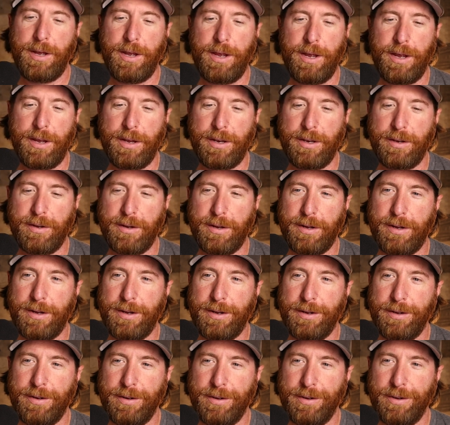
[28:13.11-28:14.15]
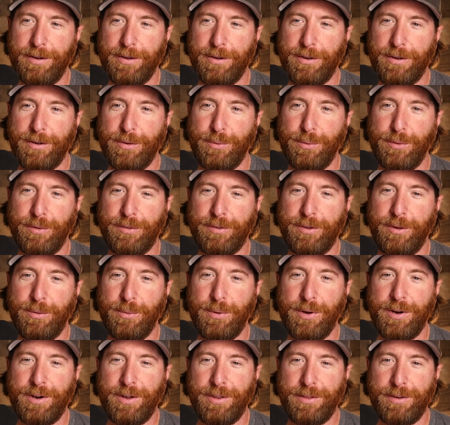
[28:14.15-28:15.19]
And we'll see
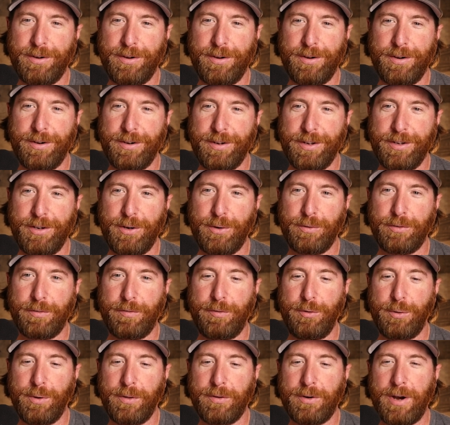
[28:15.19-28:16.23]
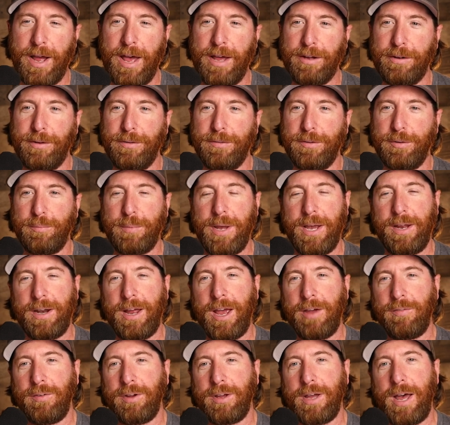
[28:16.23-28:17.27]
what other, there's a few other islands in Maine
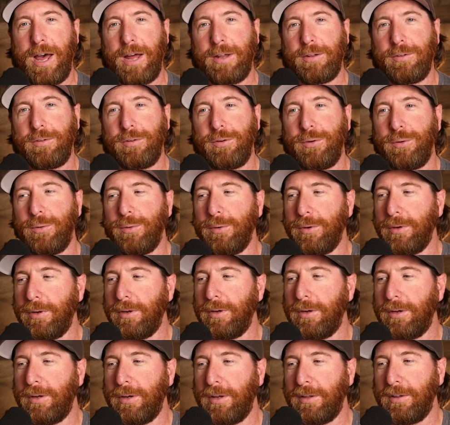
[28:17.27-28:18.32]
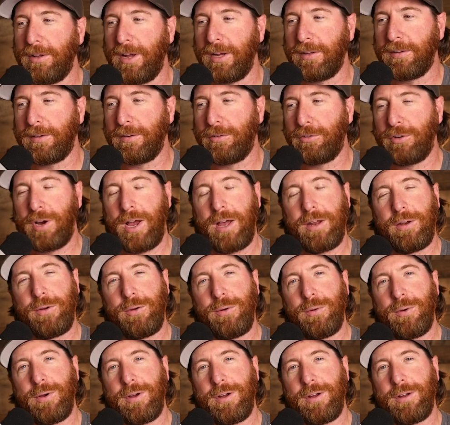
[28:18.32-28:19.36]
I haven't gotten to. Like to try
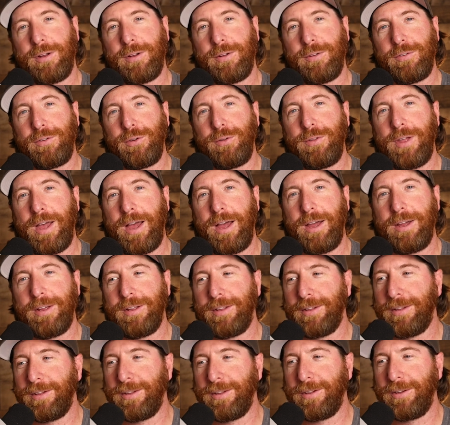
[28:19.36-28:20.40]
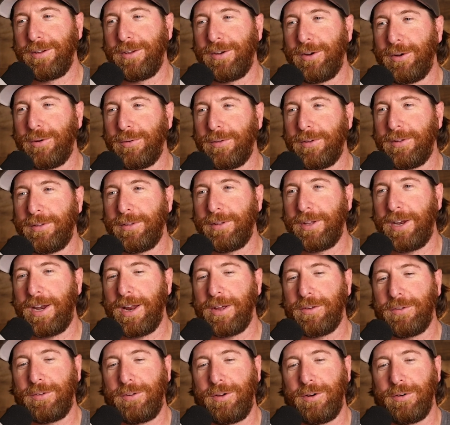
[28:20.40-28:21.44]
to do that, the
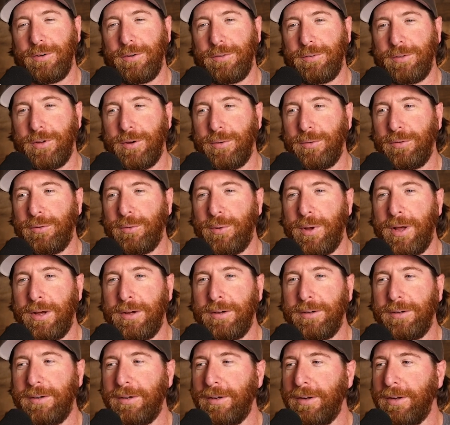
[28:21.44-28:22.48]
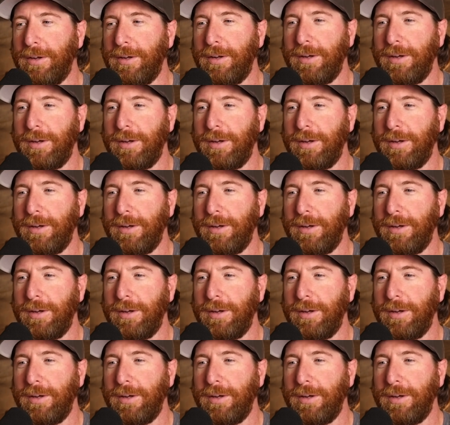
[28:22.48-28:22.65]
next year or so as well. And,